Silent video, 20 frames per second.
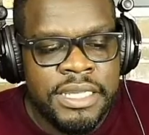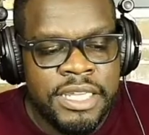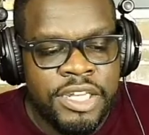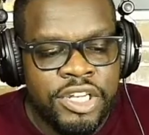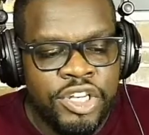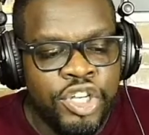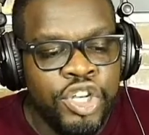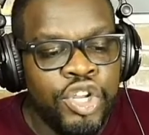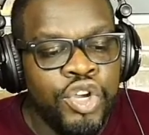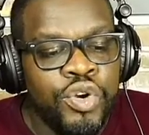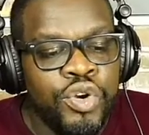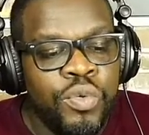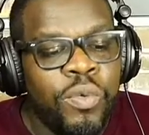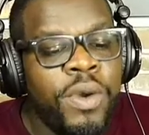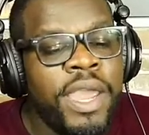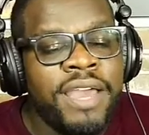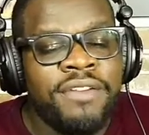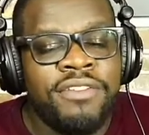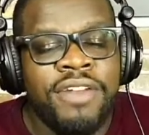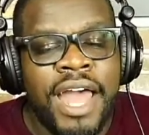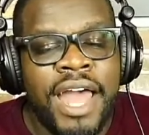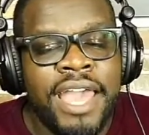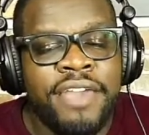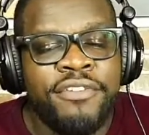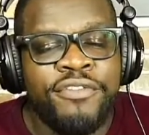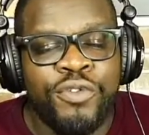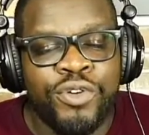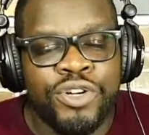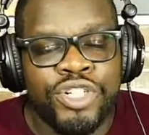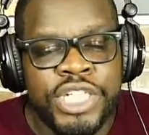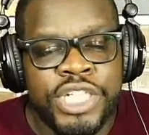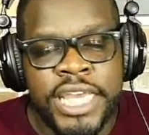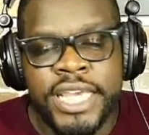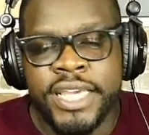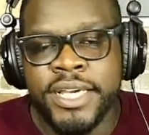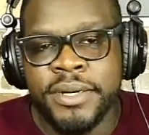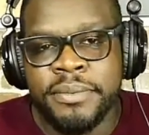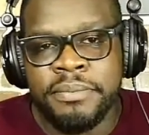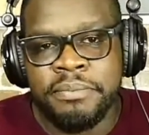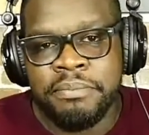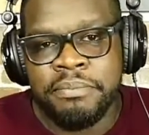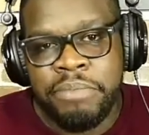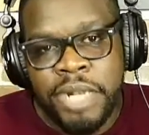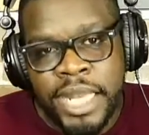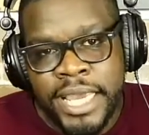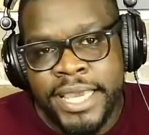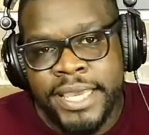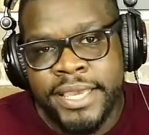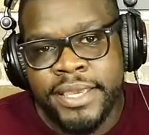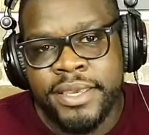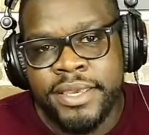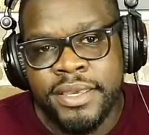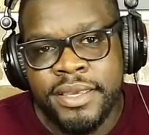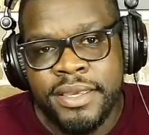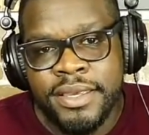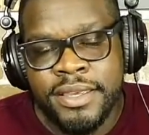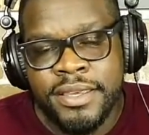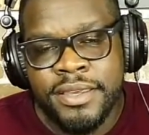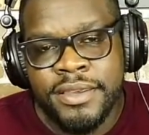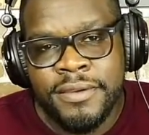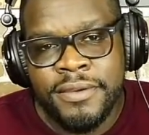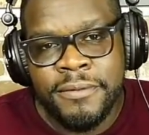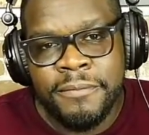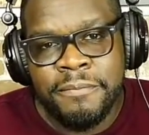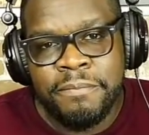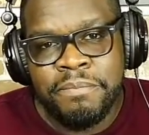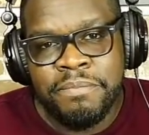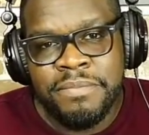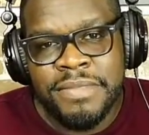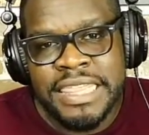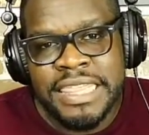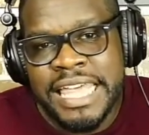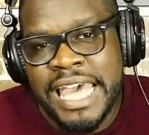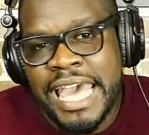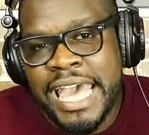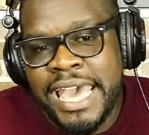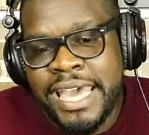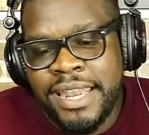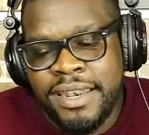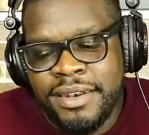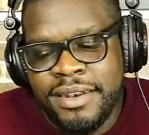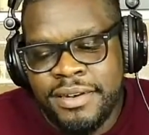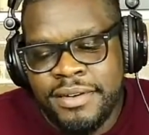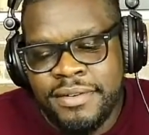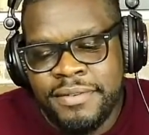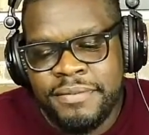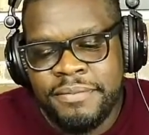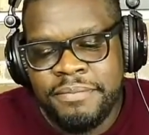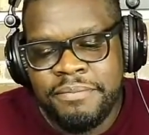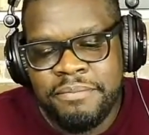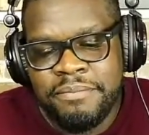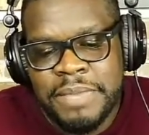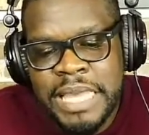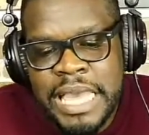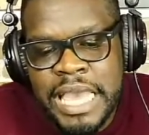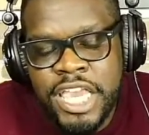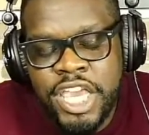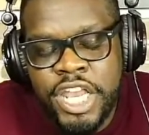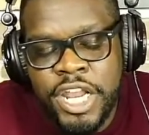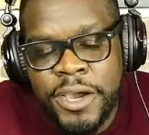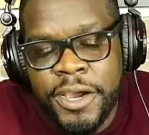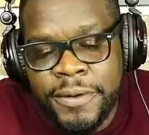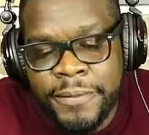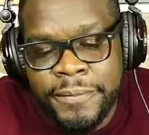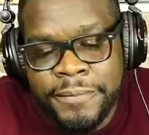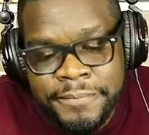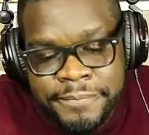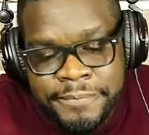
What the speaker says: new way of life for Jacob Blake that, you know,